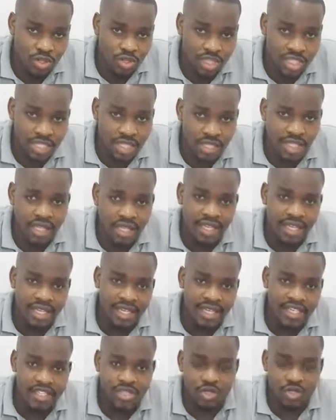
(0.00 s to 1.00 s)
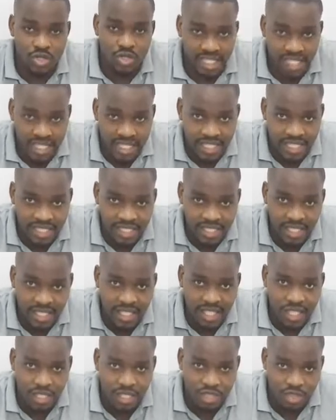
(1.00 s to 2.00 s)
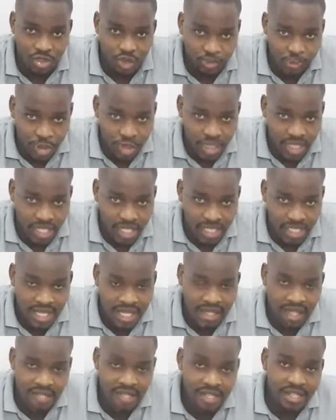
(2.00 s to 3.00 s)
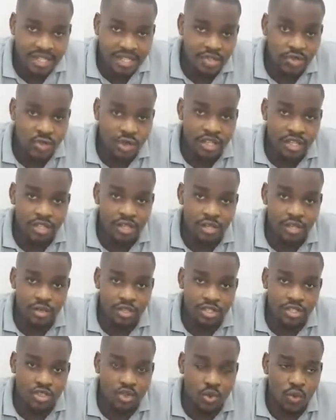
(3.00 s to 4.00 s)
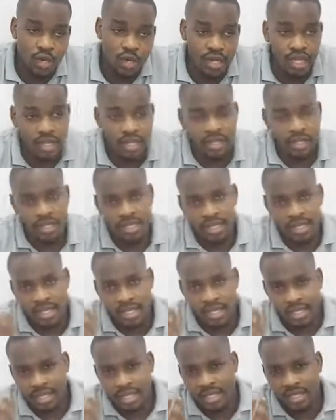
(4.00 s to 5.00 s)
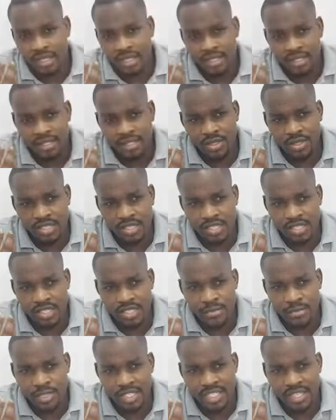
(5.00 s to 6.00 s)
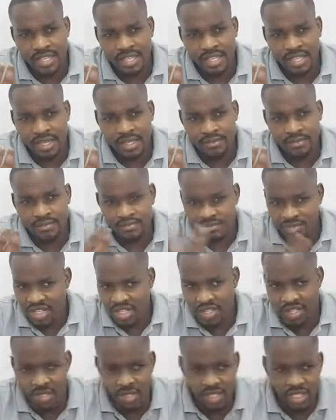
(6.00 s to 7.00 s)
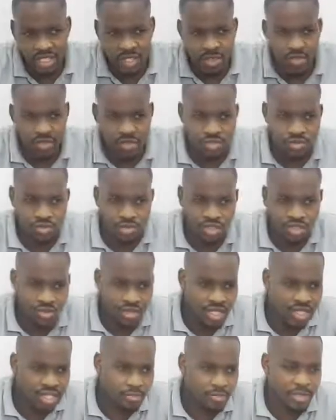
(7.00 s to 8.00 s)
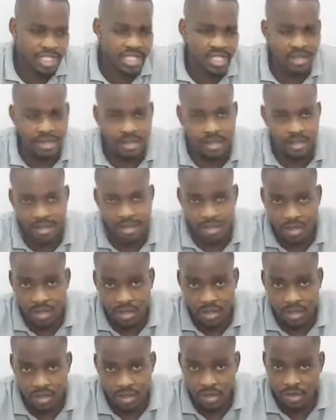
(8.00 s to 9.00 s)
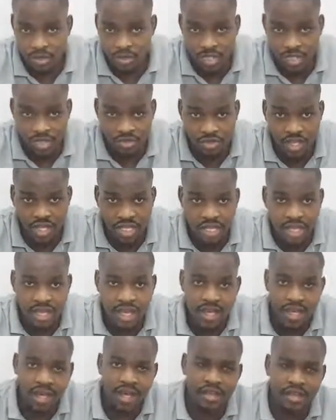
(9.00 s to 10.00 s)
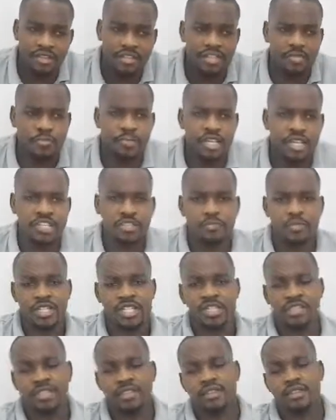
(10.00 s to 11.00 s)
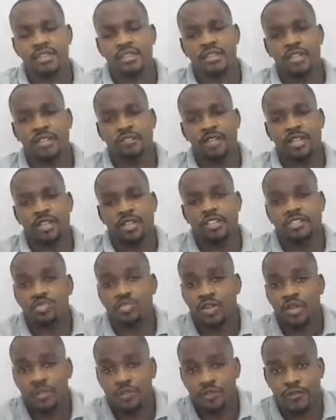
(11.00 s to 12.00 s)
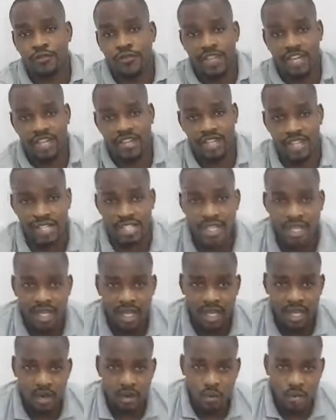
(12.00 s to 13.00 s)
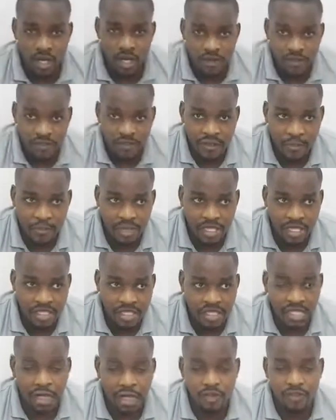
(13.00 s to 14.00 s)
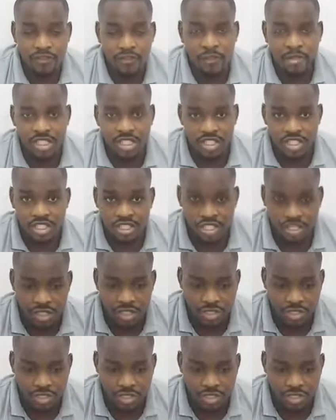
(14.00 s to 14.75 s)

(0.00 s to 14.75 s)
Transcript: hotel is to test your product. That is where they're going to weigh, this hotel is better than the other hotel, this restaurant is better than the other restaurant, this bar is better than the other bar. That's why you find that one of the bars, however much